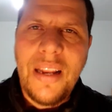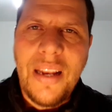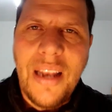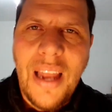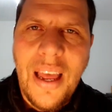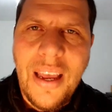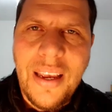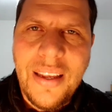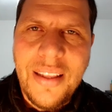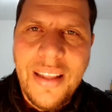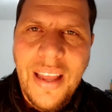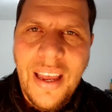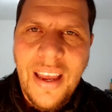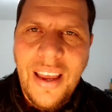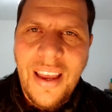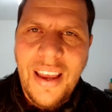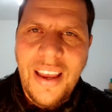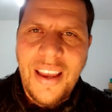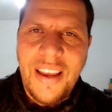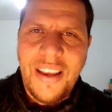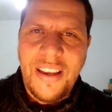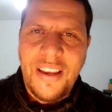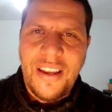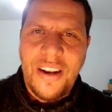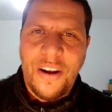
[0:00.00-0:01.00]
like
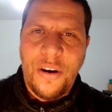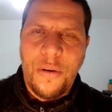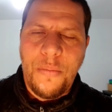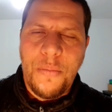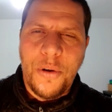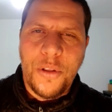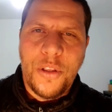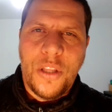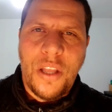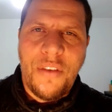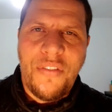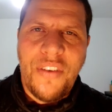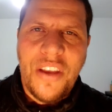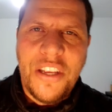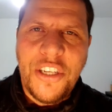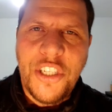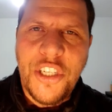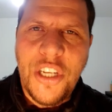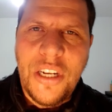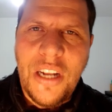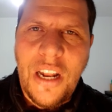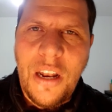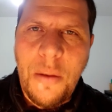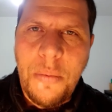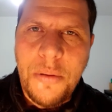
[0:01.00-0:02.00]
the you know
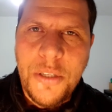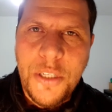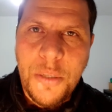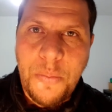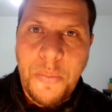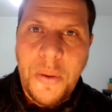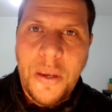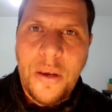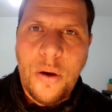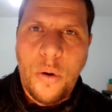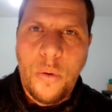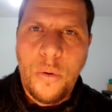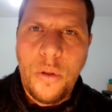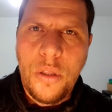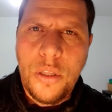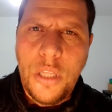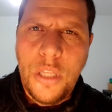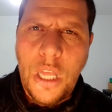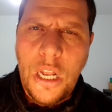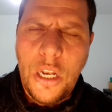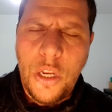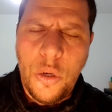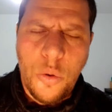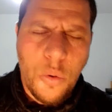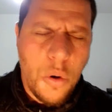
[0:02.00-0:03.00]
motivational speaker will tell
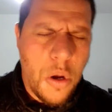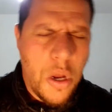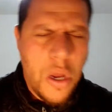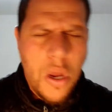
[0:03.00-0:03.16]
you.